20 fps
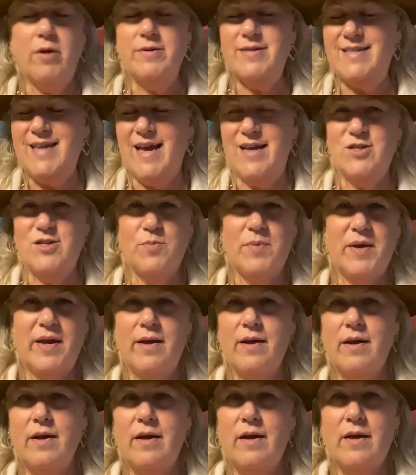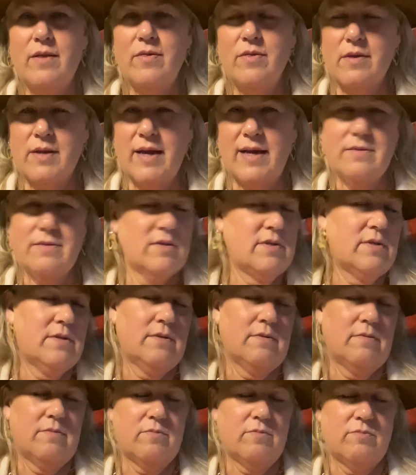said to me, that's
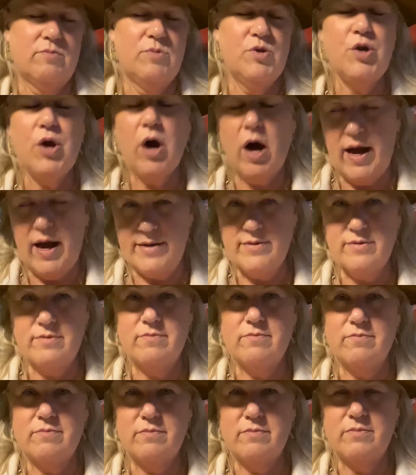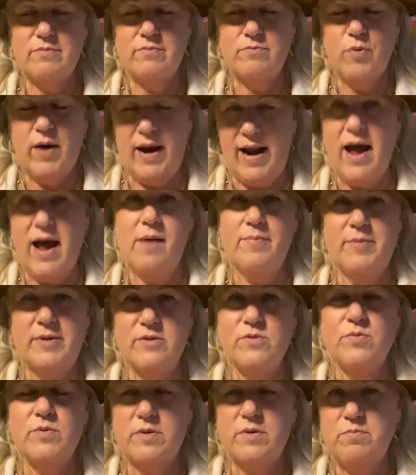not what
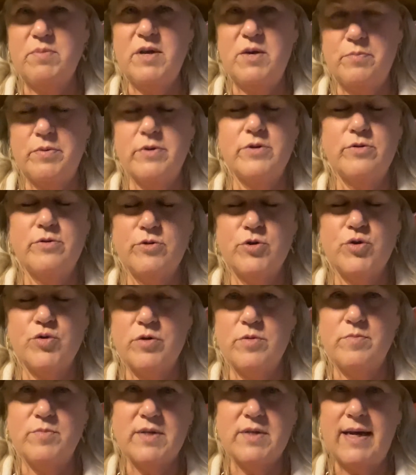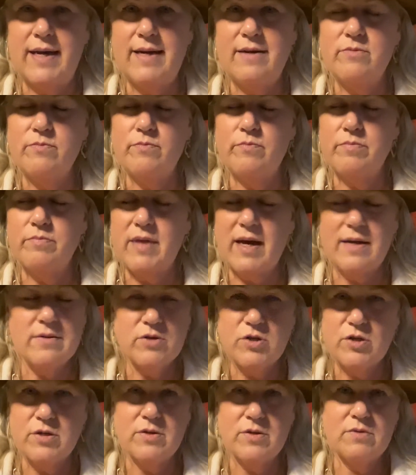happens when people do shrooms. Like,
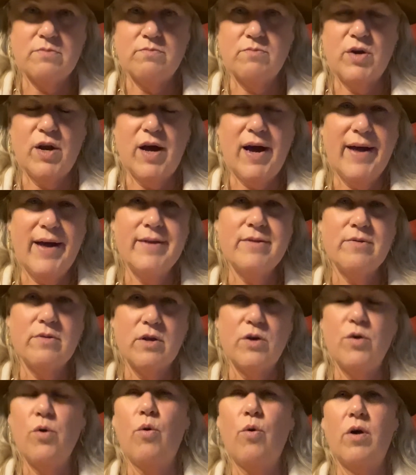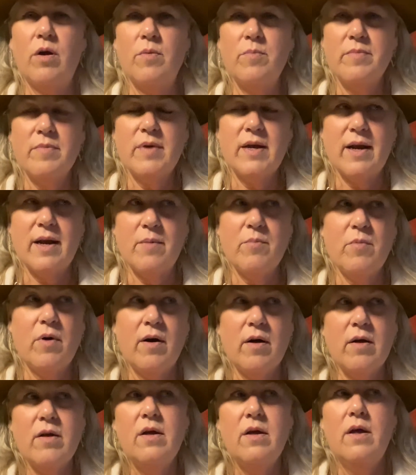that's just not the norm. And I'm
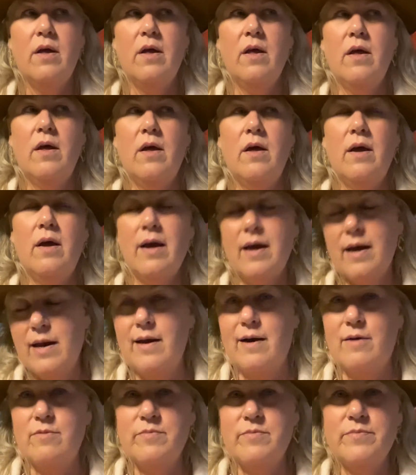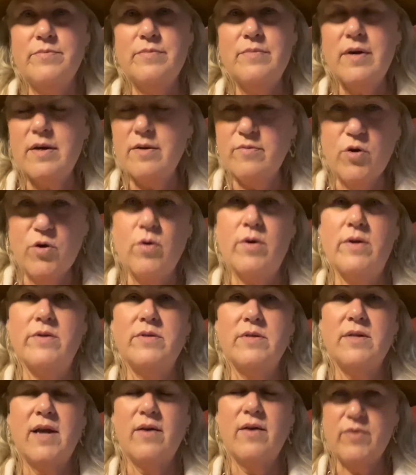all, I know, of
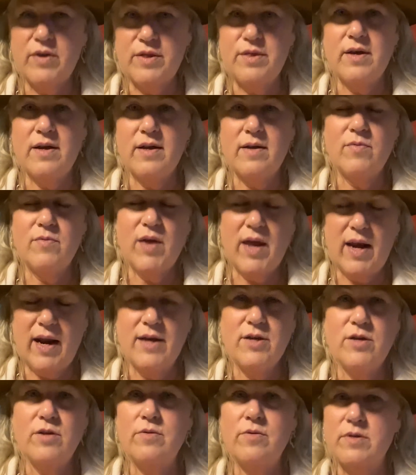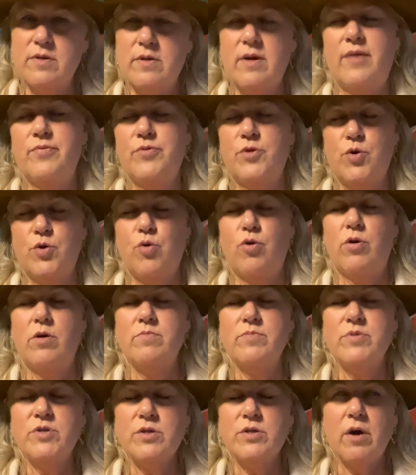course, everything that I do is not the
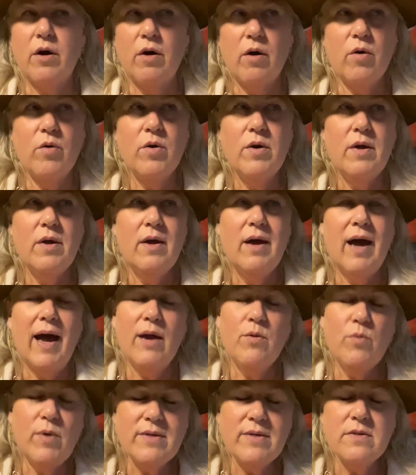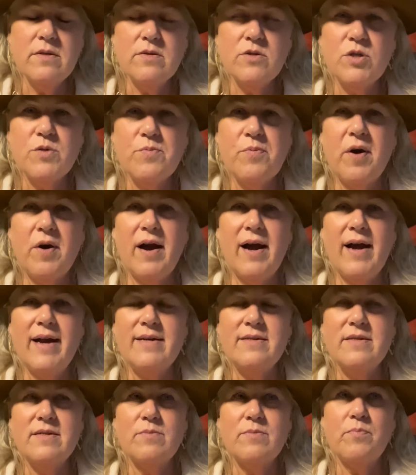norm. So I wasn't
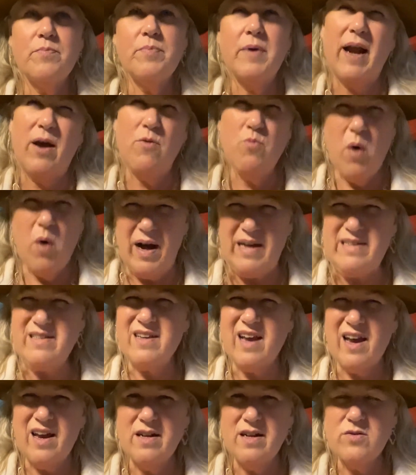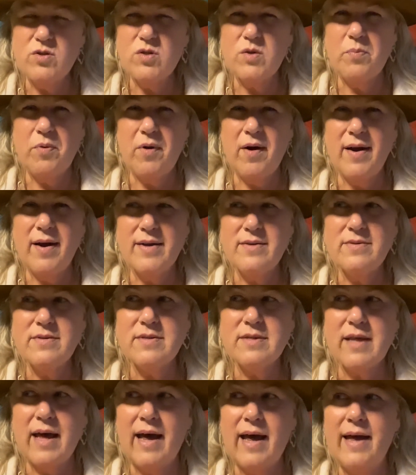surprised, but I was kind of
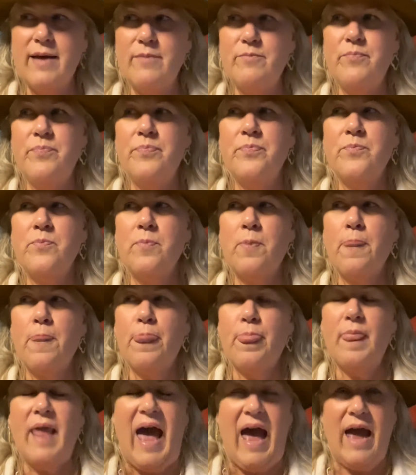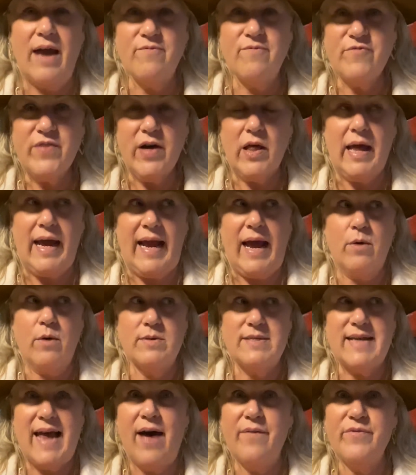surprised that I felt like I
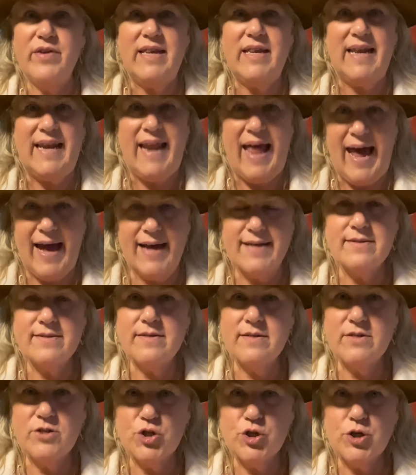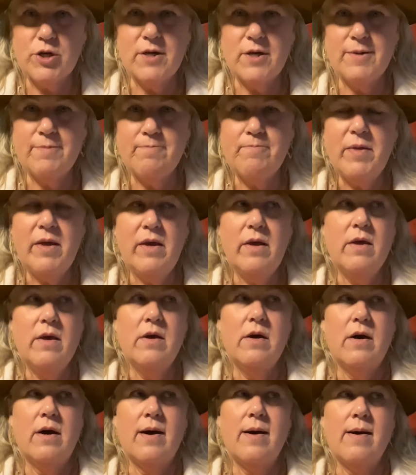was having an acid trip.
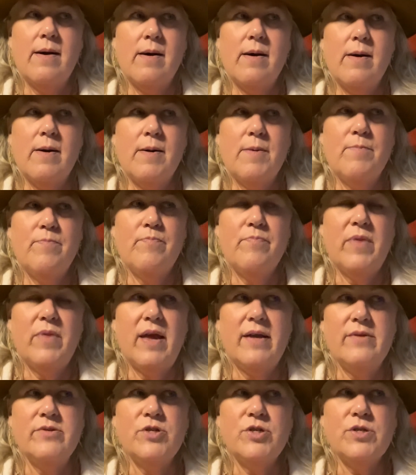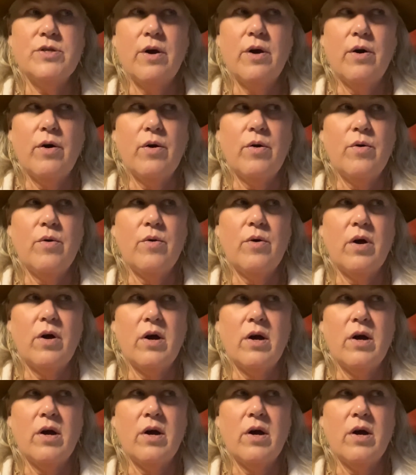Um, and so